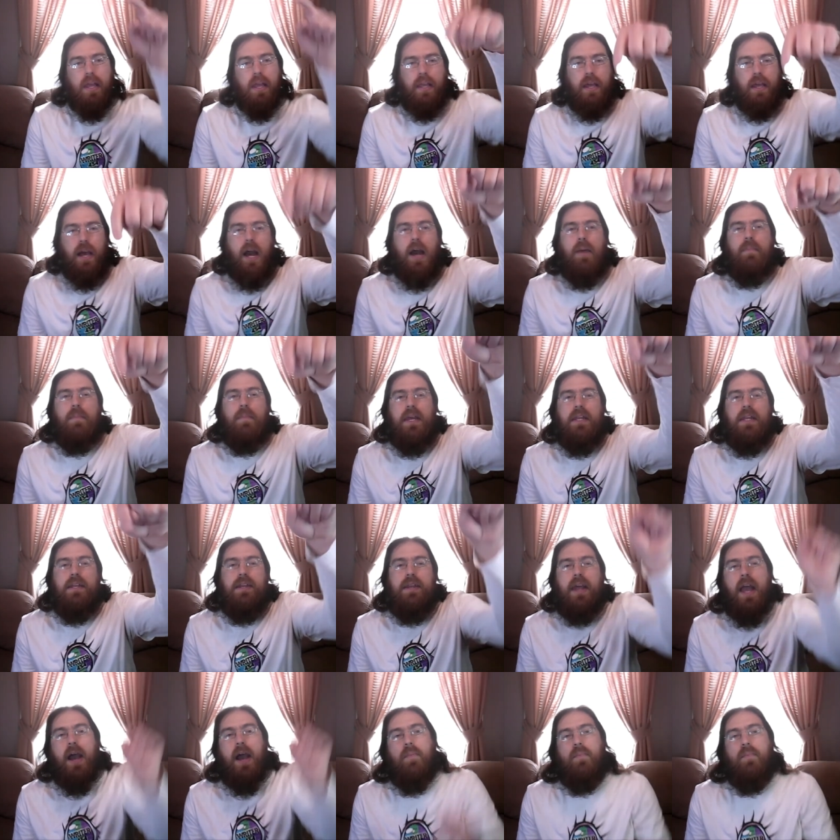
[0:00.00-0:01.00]
Comment
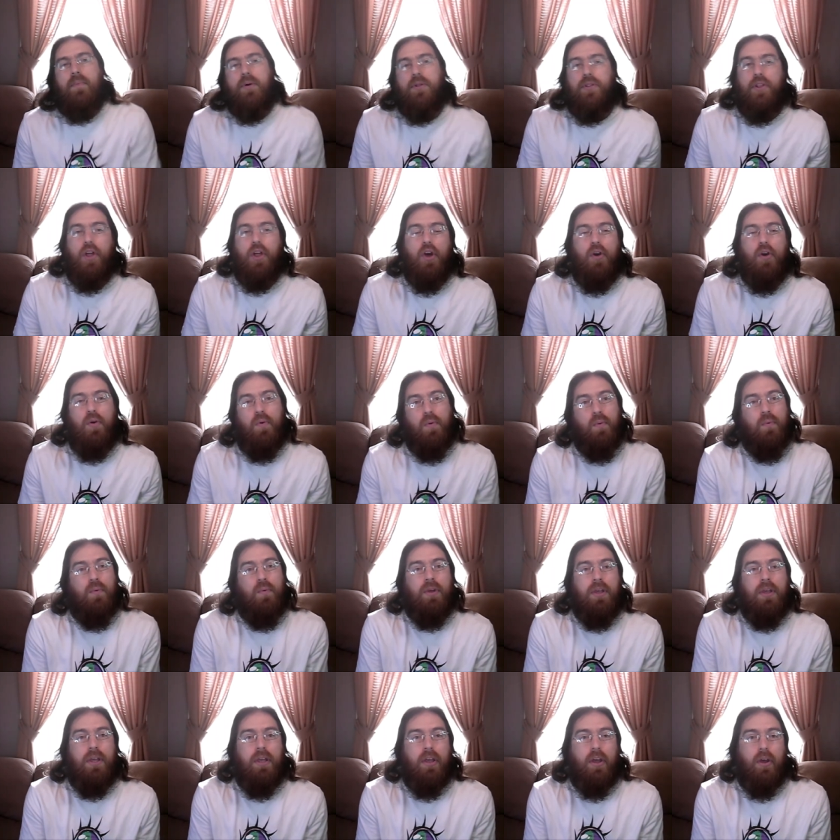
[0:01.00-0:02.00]
down below,
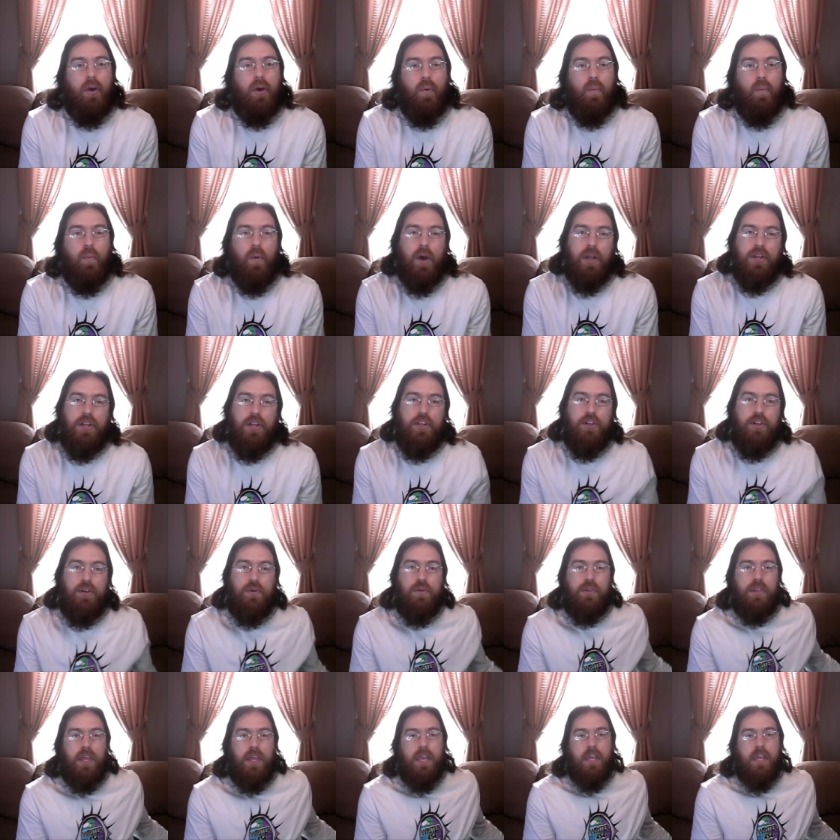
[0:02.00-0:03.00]
what did you
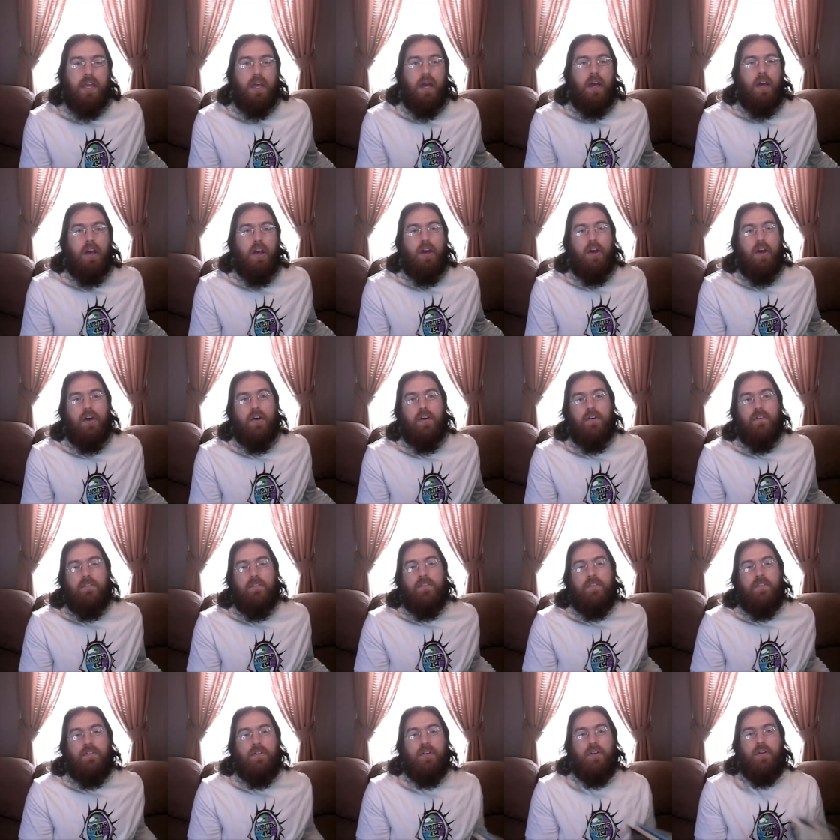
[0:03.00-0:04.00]
think
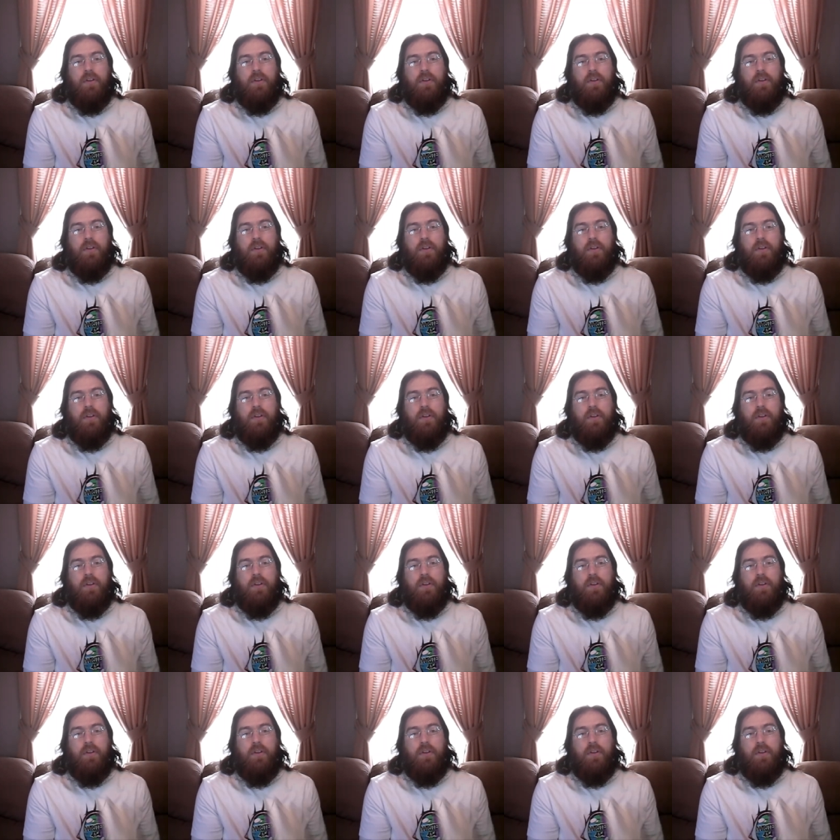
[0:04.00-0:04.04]
of